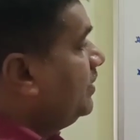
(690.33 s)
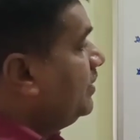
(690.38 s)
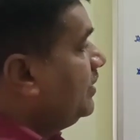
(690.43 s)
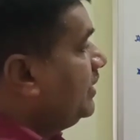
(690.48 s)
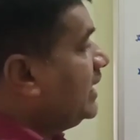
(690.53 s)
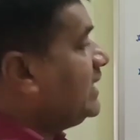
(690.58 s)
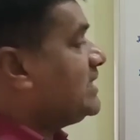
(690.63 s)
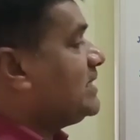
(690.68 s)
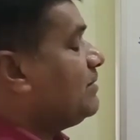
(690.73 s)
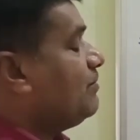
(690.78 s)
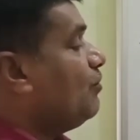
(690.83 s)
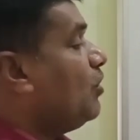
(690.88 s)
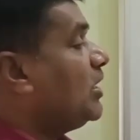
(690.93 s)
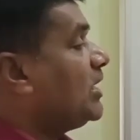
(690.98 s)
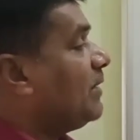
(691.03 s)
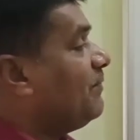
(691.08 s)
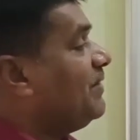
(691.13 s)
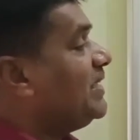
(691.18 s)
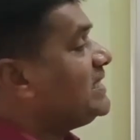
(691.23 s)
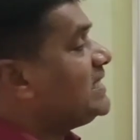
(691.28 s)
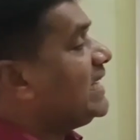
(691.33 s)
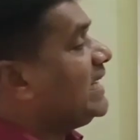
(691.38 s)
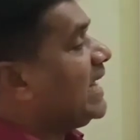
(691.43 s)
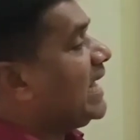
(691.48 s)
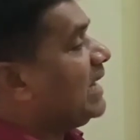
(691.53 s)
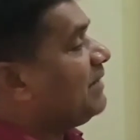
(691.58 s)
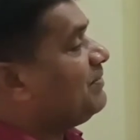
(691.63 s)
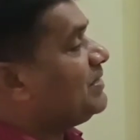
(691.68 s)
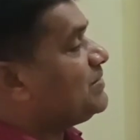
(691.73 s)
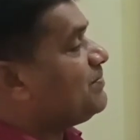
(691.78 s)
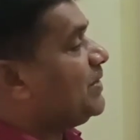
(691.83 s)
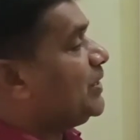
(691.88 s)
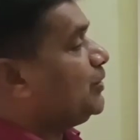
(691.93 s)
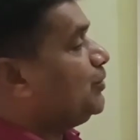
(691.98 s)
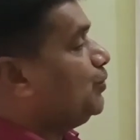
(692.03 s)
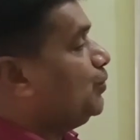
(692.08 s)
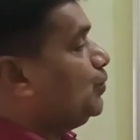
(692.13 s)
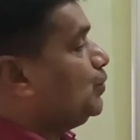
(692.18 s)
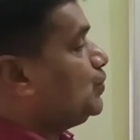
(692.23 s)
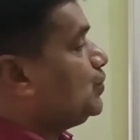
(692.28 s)
Yes, waterways and airways were
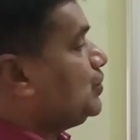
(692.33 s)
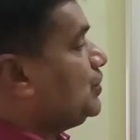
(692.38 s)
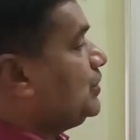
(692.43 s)
used.